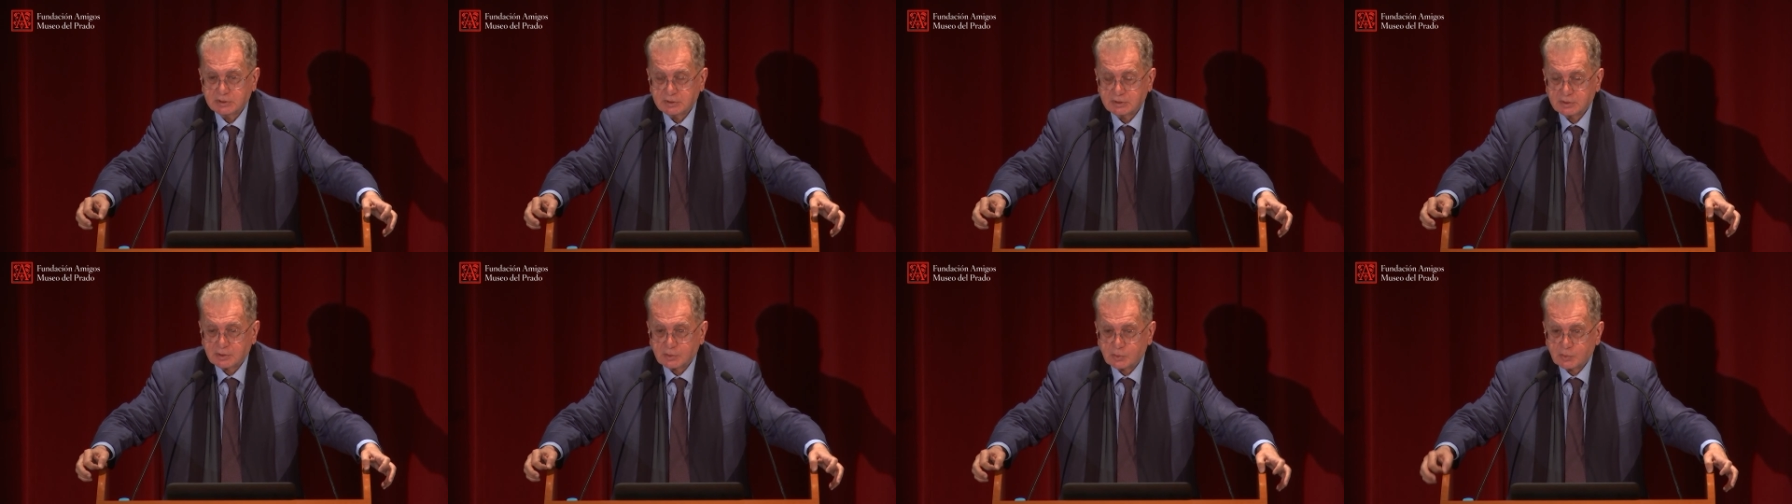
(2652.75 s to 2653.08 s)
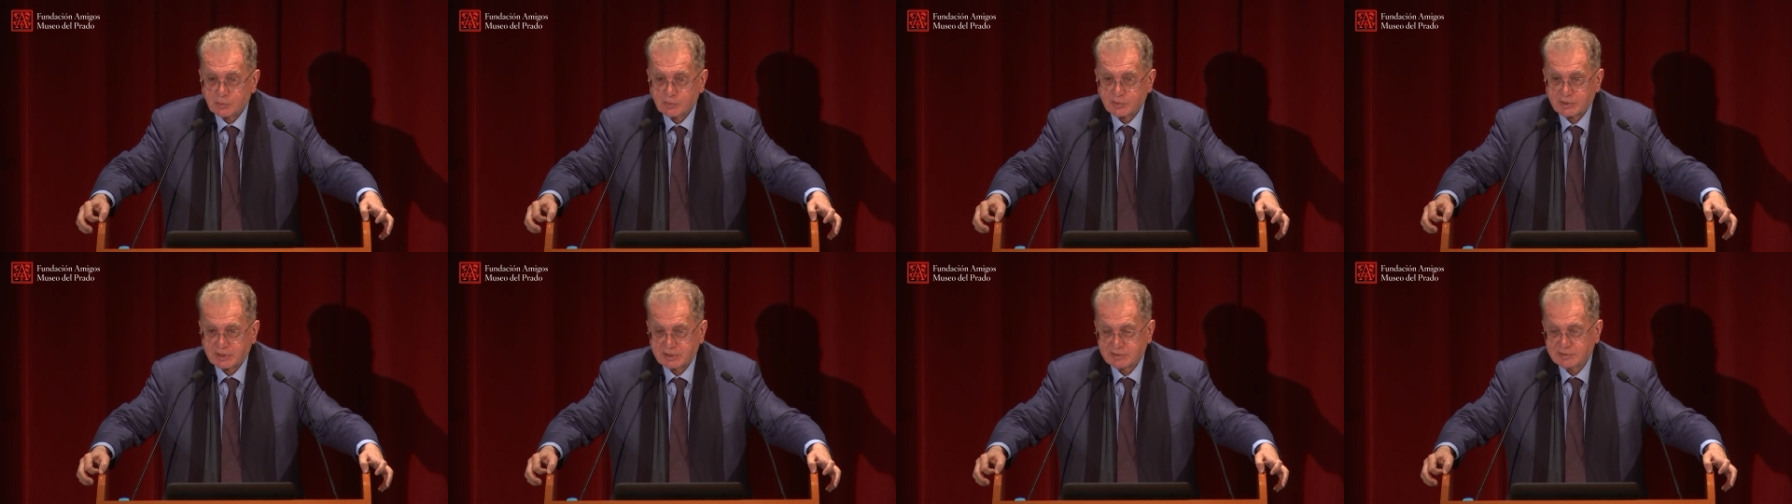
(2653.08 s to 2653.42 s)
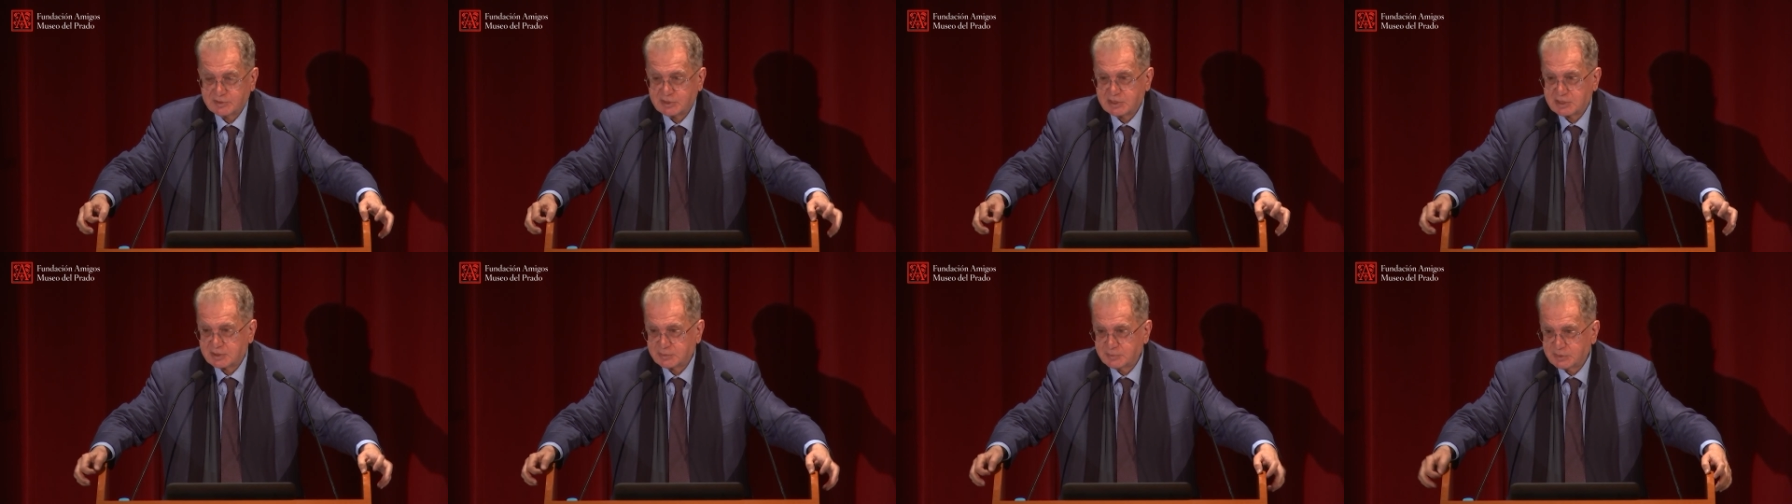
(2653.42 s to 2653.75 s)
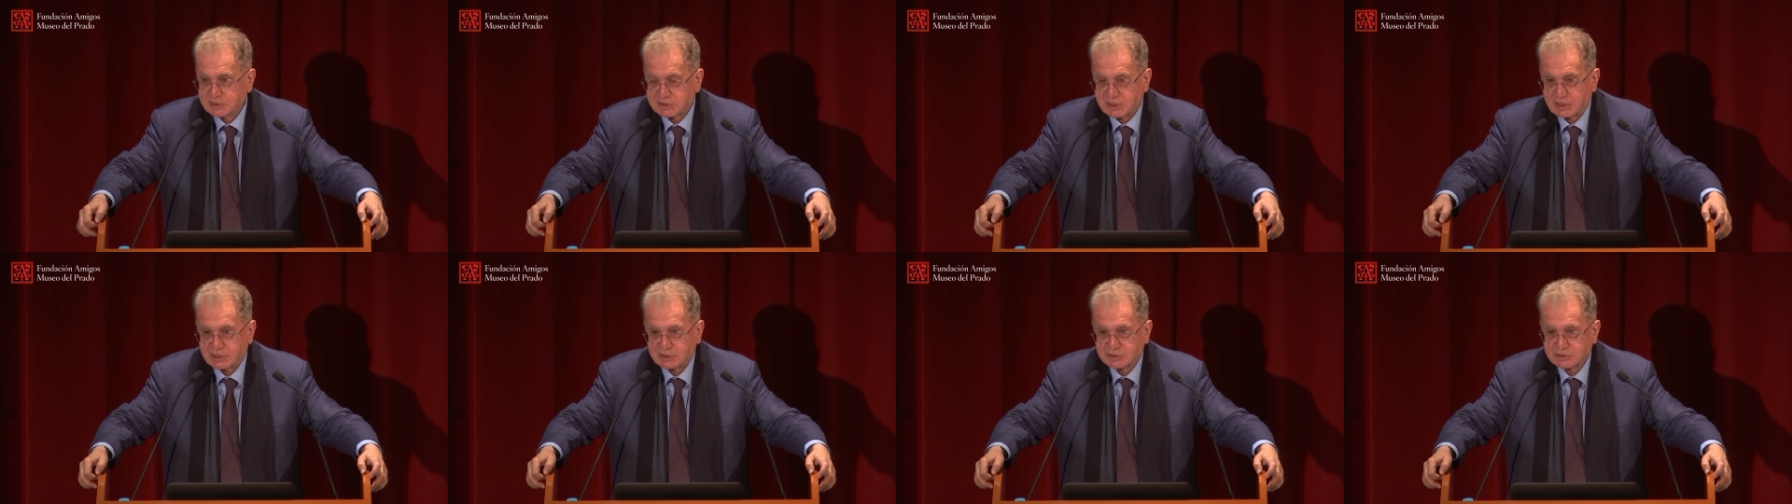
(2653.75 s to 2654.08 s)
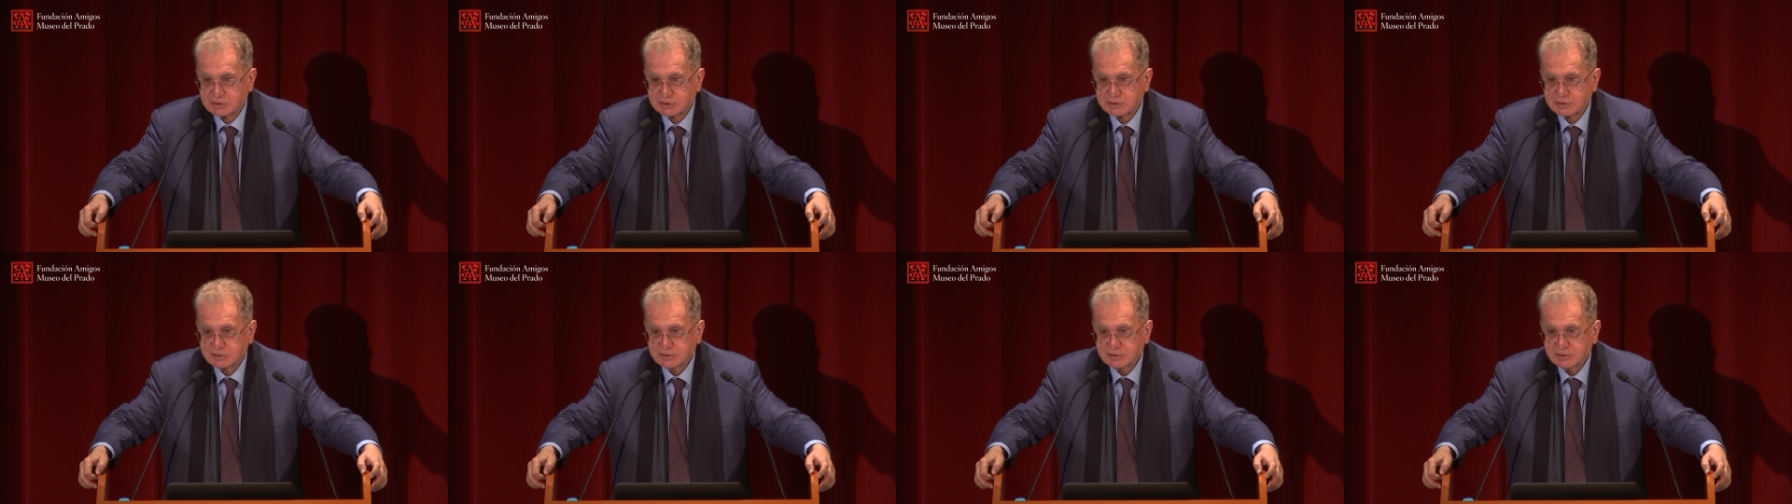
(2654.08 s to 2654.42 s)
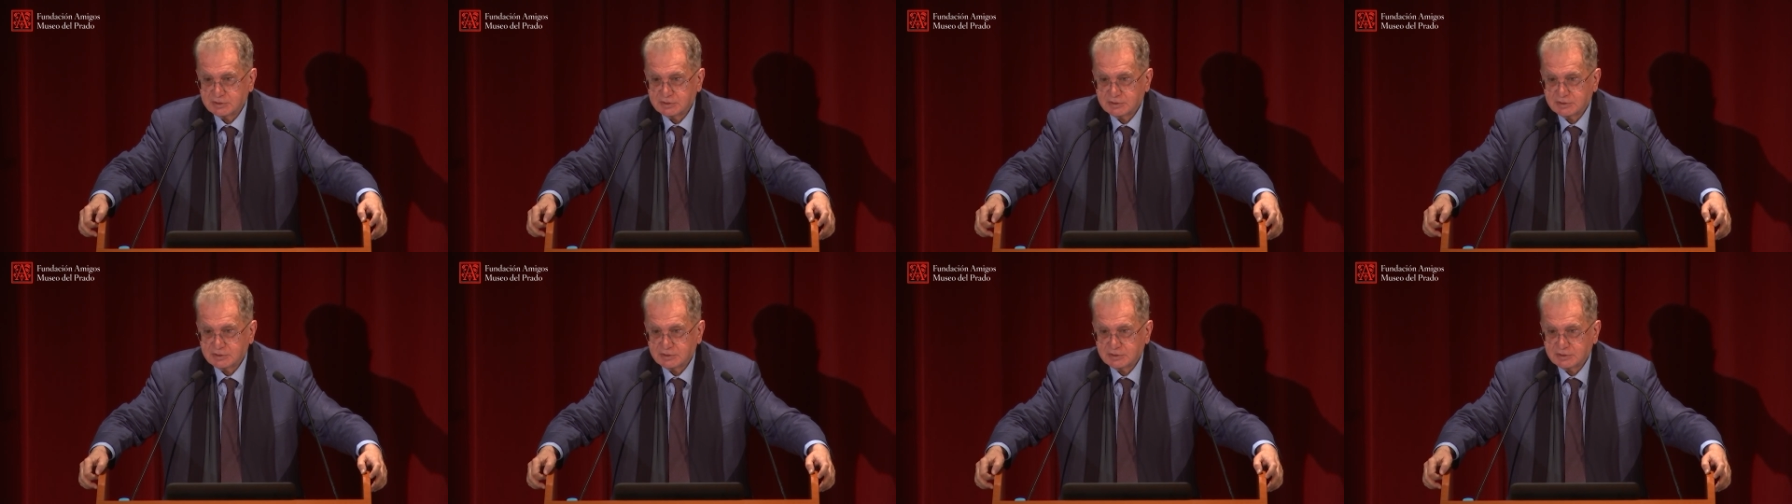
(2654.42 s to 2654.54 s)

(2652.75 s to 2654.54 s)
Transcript: Louvre and the Hermitage.